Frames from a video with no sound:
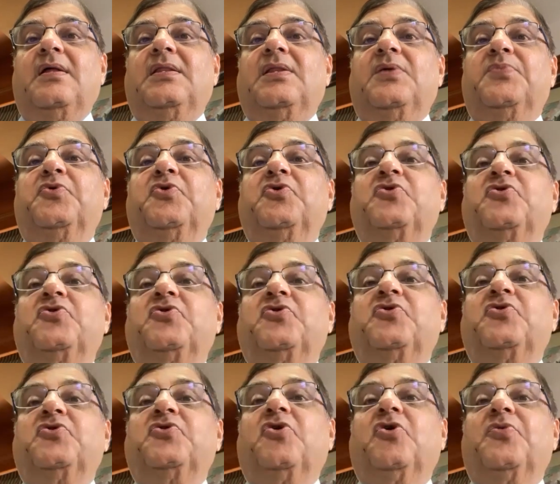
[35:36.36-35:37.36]
The moot
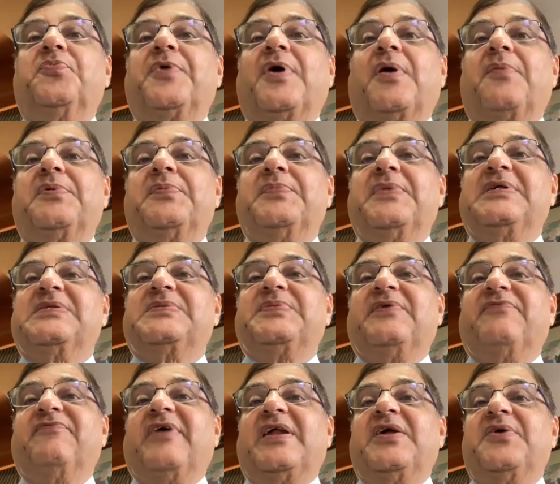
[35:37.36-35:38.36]
court problem has
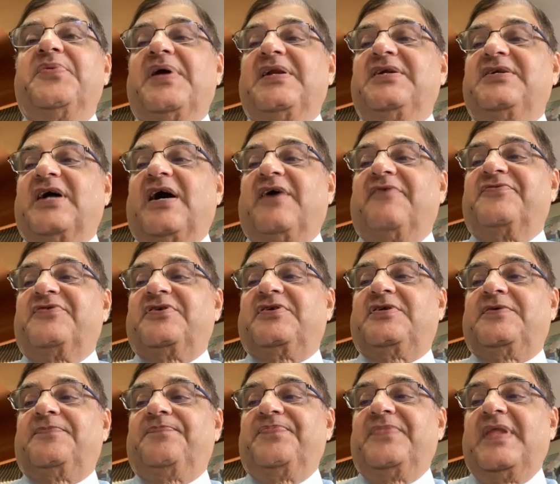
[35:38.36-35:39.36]
been very well drafted.
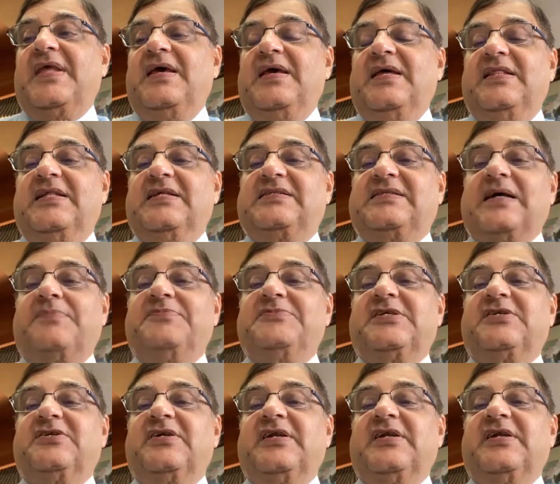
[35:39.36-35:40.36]
The
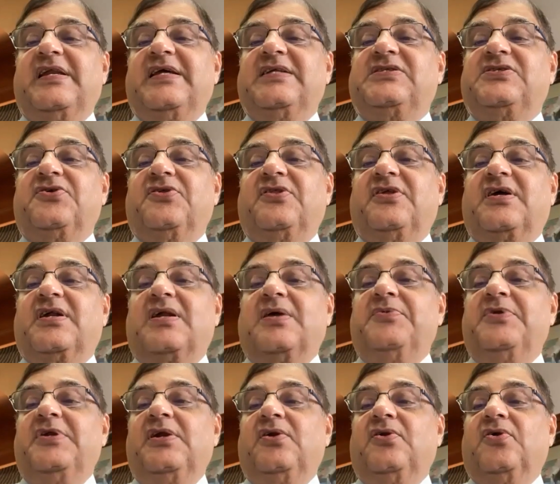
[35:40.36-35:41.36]
subject relates to the
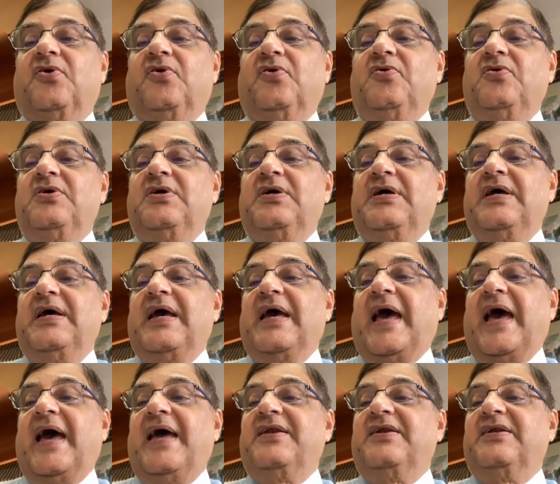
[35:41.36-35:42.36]
criminal law
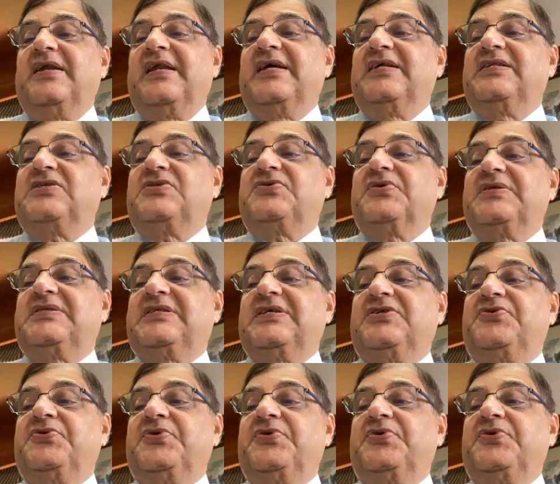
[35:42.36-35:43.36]
and relates to a
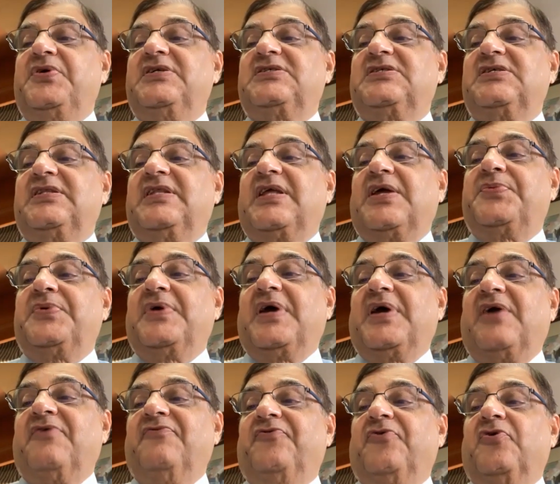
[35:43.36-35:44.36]
situation that
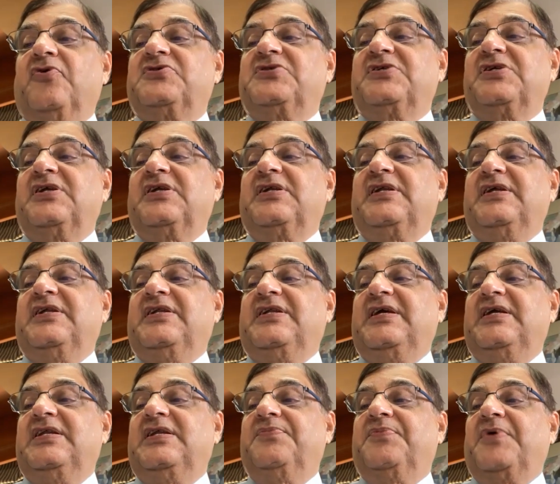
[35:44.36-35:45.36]
we unfortunately
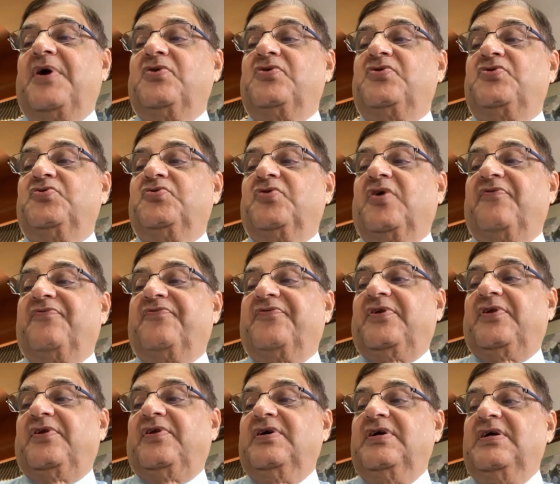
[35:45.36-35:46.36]
read about too
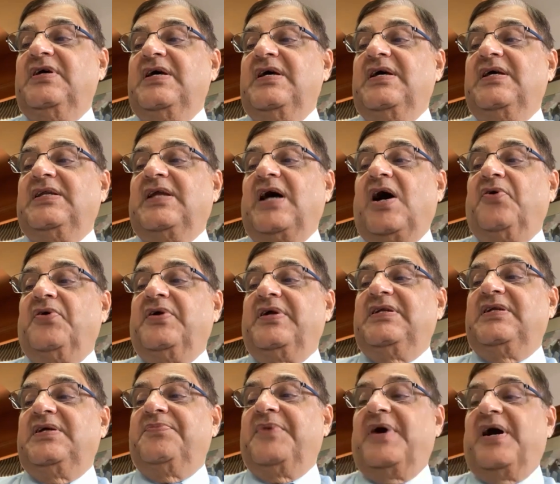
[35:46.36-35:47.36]
often:
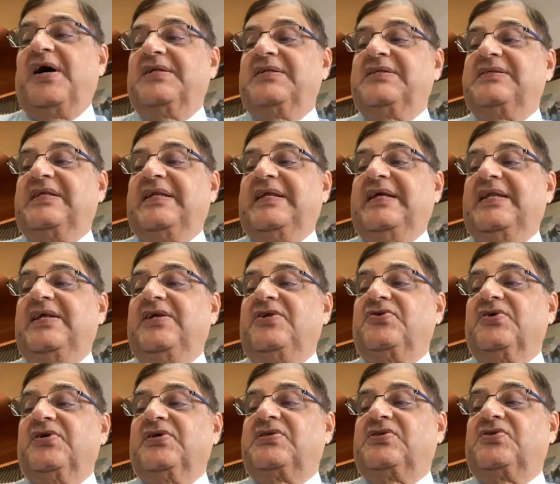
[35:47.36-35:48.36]
dowry demands leading
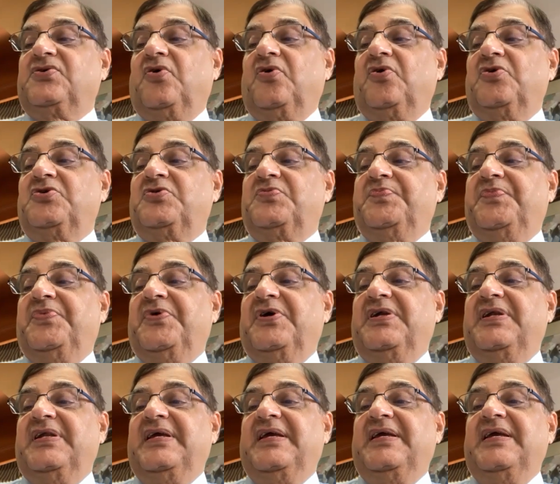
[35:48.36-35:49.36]
to assault,
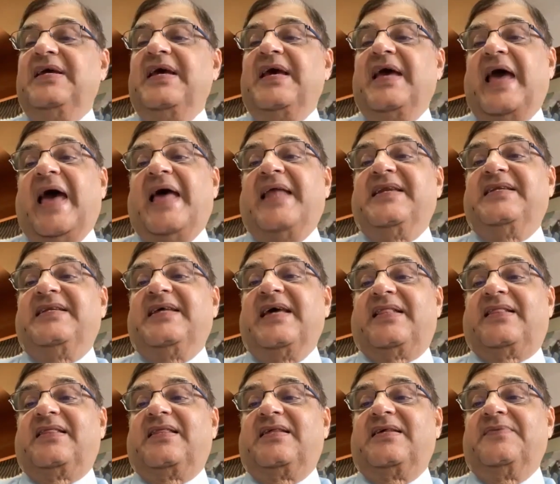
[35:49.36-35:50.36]
burning, and
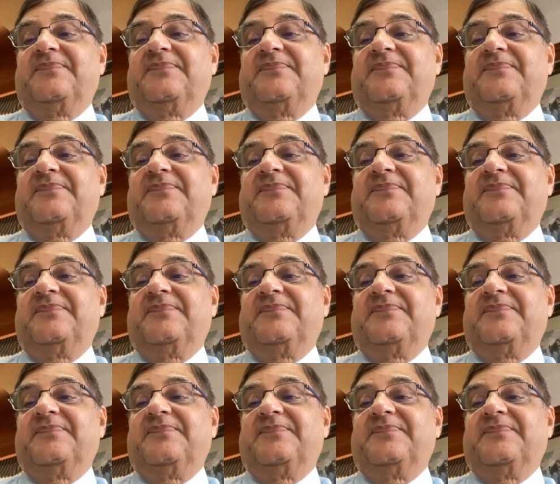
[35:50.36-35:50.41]
death.